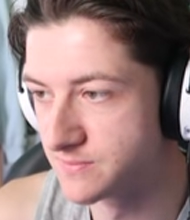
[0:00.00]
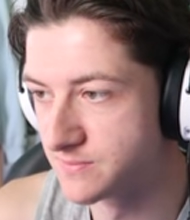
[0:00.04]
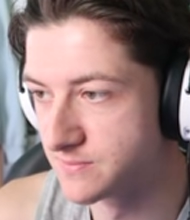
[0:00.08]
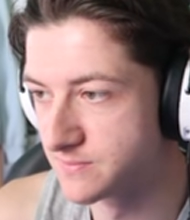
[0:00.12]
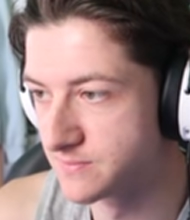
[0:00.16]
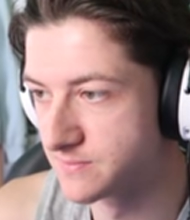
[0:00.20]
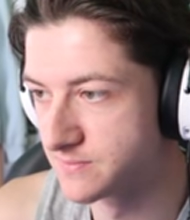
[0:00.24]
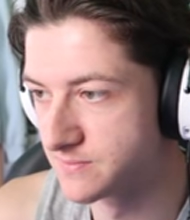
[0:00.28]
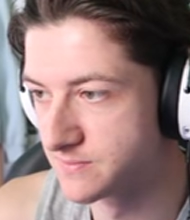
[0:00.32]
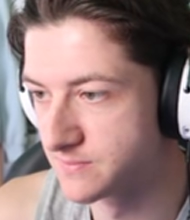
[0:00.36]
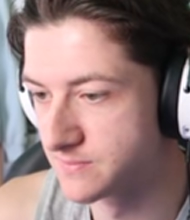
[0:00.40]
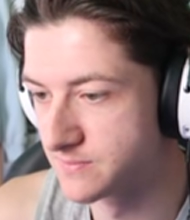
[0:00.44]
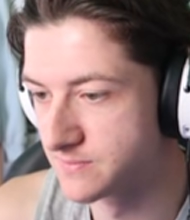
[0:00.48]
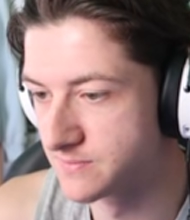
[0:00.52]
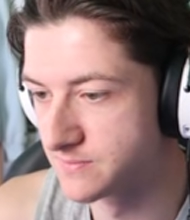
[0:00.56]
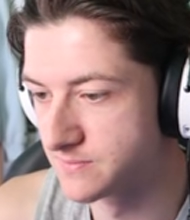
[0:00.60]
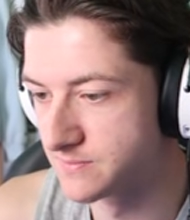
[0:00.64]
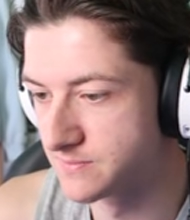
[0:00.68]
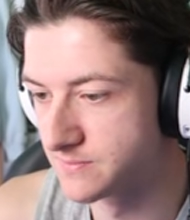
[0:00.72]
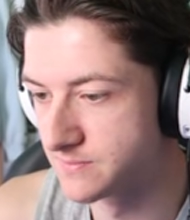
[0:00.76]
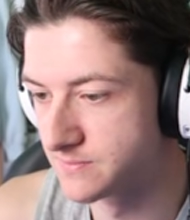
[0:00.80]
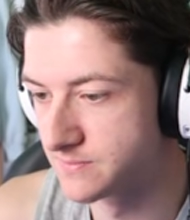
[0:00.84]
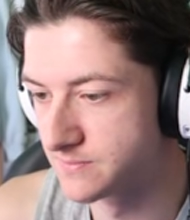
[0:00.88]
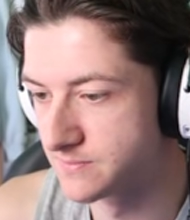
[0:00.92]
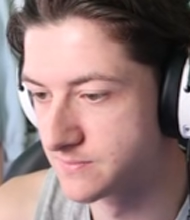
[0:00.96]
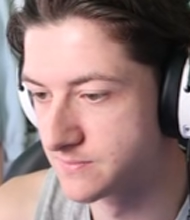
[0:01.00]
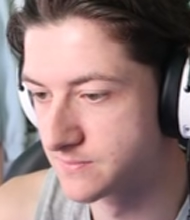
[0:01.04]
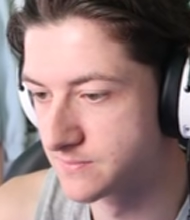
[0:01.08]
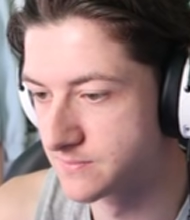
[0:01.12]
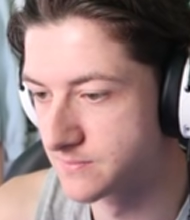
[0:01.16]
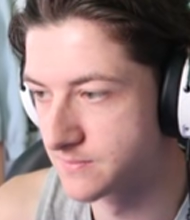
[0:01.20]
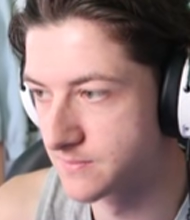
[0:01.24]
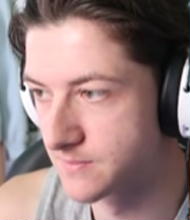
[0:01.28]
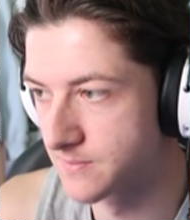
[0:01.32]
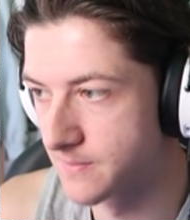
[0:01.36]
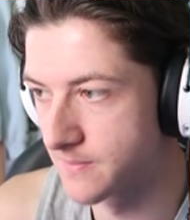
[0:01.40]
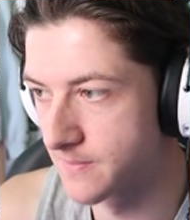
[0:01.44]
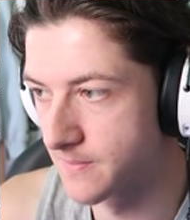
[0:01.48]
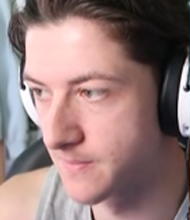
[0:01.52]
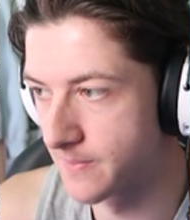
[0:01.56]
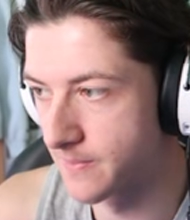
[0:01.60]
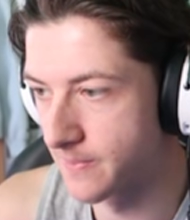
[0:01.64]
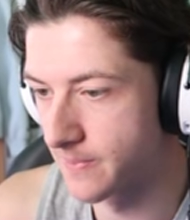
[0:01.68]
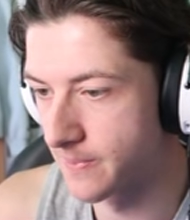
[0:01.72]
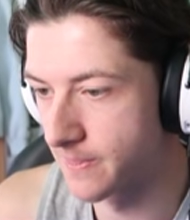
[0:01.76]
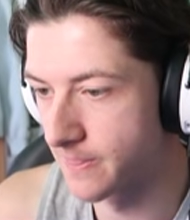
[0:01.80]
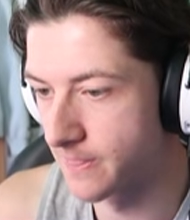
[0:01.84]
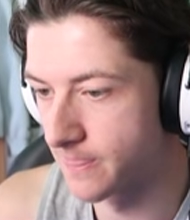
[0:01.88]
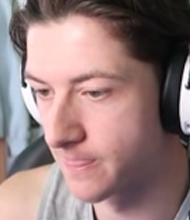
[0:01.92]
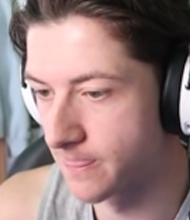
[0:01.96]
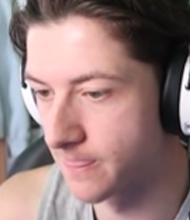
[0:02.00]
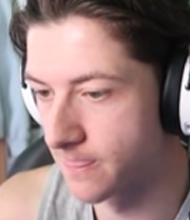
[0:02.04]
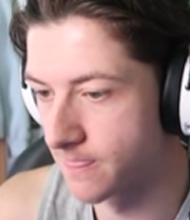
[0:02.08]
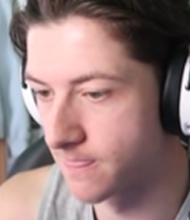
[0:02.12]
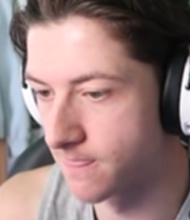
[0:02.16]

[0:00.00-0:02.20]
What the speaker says: (no one is talking)